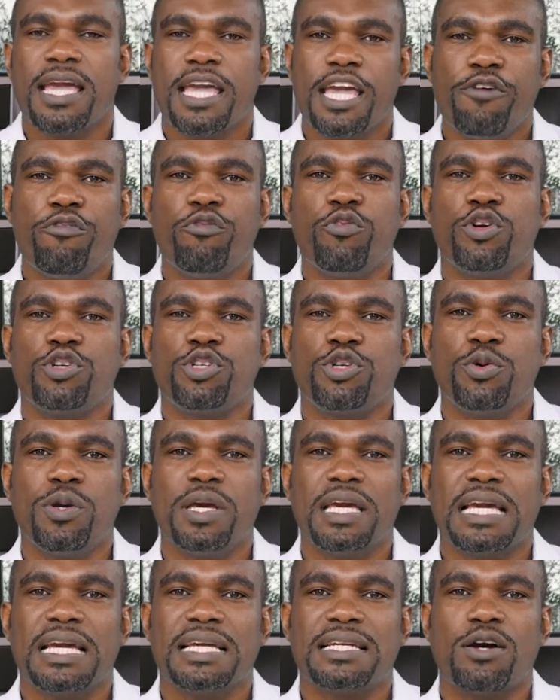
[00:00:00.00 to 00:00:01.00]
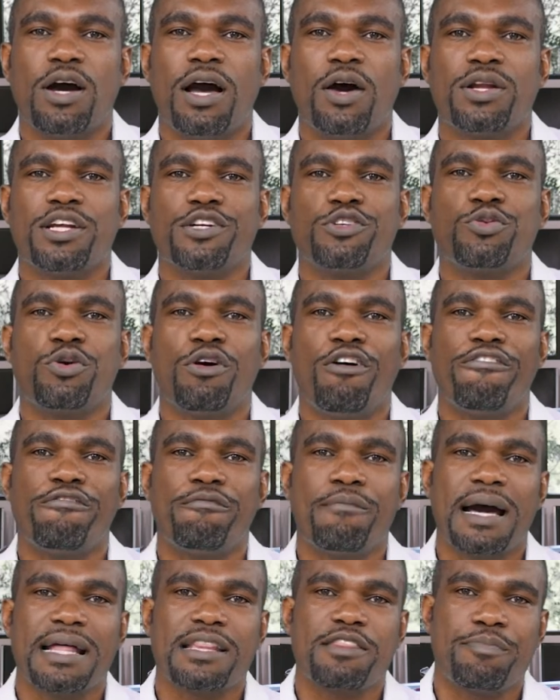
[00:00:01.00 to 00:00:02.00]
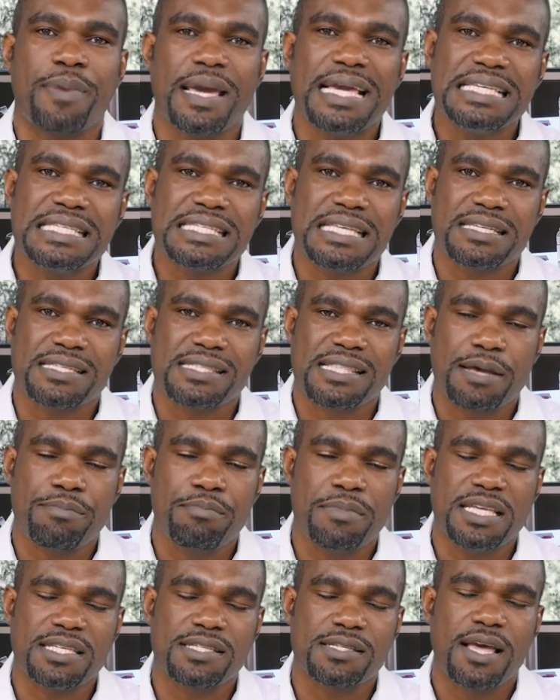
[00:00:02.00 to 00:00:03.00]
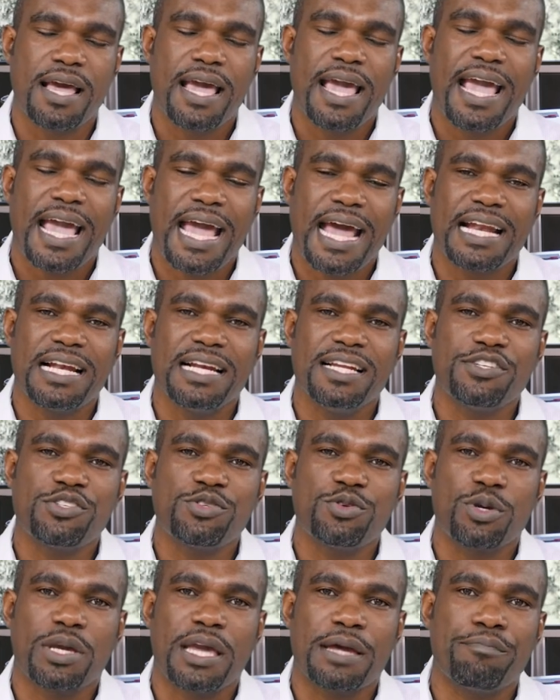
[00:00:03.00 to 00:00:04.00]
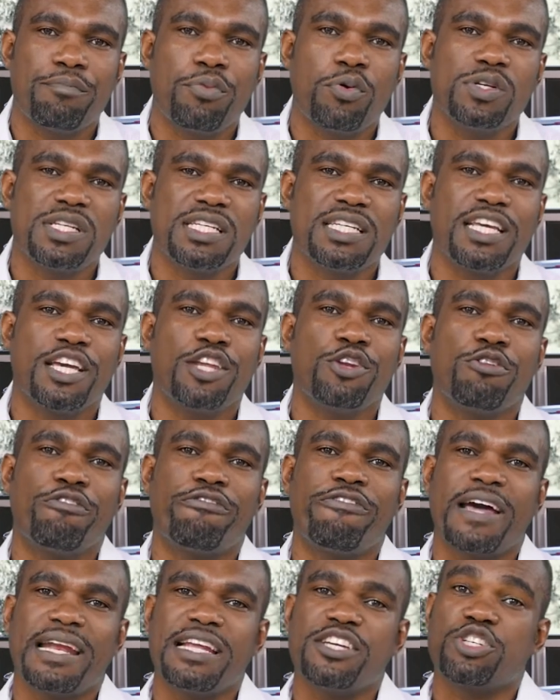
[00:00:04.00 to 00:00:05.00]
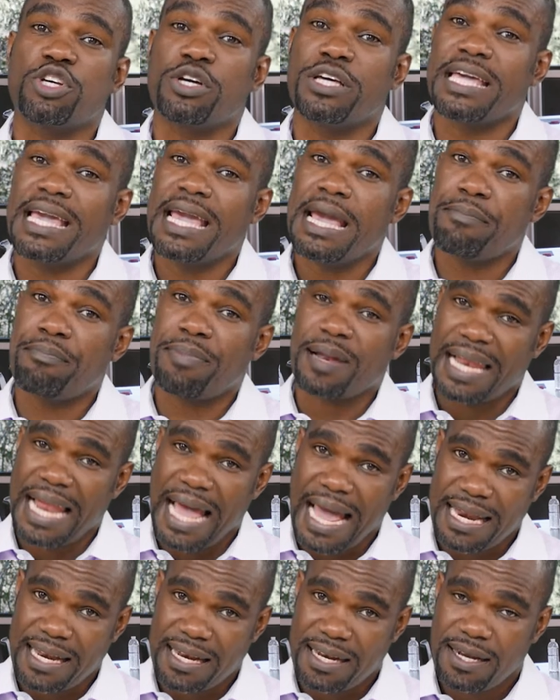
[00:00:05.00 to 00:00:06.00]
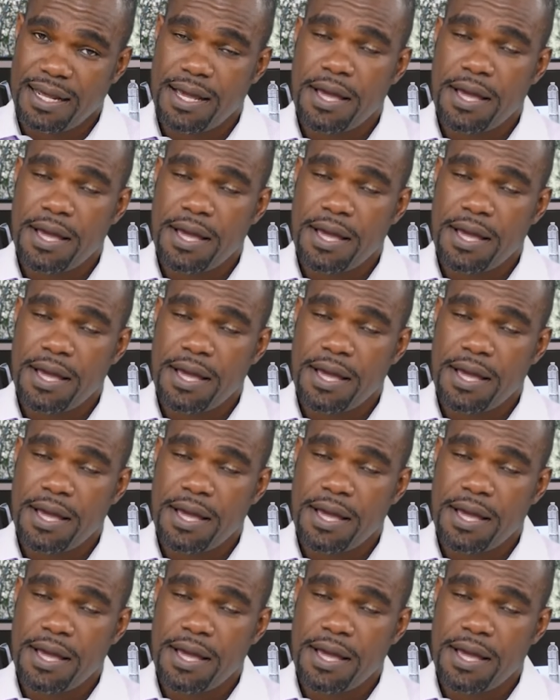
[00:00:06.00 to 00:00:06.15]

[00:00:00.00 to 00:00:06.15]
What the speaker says: If you're doing it on a 12-month basis, that means at least you can put it in your financial year plan.